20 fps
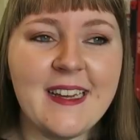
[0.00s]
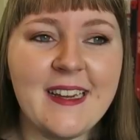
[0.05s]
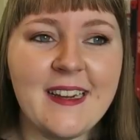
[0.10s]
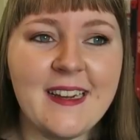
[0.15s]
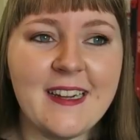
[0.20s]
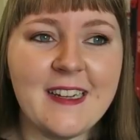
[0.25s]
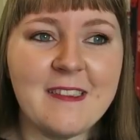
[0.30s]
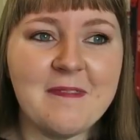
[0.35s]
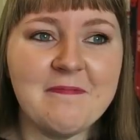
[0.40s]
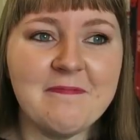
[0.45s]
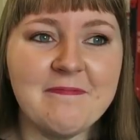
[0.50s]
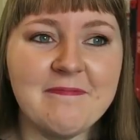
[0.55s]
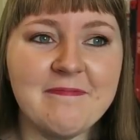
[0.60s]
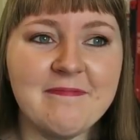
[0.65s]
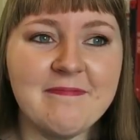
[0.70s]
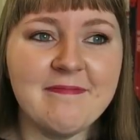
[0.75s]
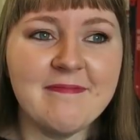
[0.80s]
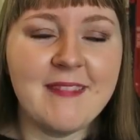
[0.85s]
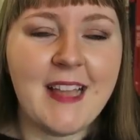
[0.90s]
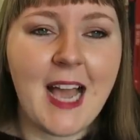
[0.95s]

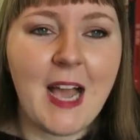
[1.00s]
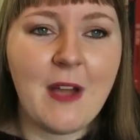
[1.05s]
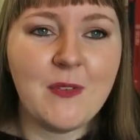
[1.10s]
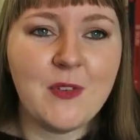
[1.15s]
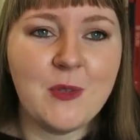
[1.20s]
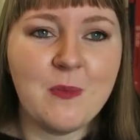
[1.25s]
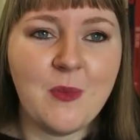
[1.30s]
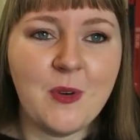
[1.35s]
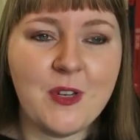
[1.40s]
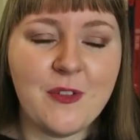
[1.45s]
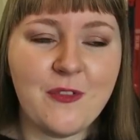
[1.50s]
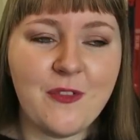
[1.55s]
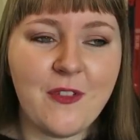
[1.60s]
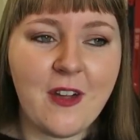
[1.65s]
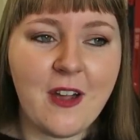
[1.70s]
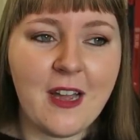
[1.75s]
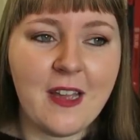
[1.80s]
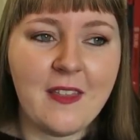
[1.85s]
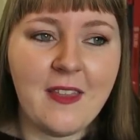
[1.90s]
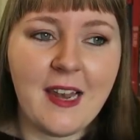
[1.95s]
have to
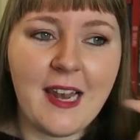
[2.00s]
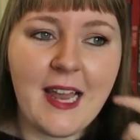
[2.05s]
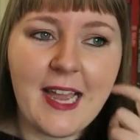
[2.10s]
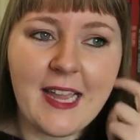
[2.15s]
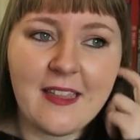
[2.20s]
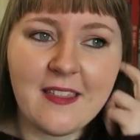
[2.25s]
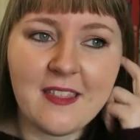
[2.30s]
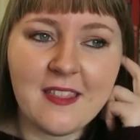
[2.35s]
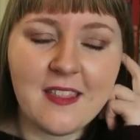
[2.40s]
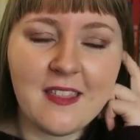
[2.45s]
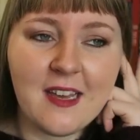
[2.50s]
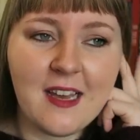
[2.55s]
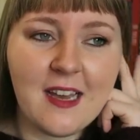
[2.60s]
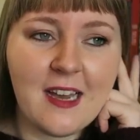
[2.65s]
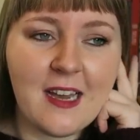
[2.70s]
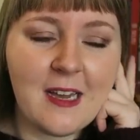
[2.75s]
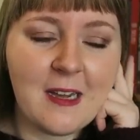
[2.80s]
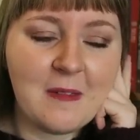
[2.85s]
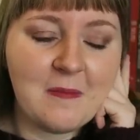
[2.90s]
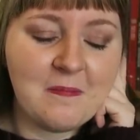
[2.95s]
modify the length.
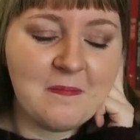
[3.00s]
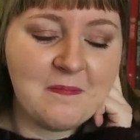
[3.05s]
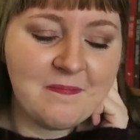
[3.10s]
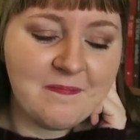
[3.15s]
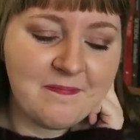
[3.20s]
I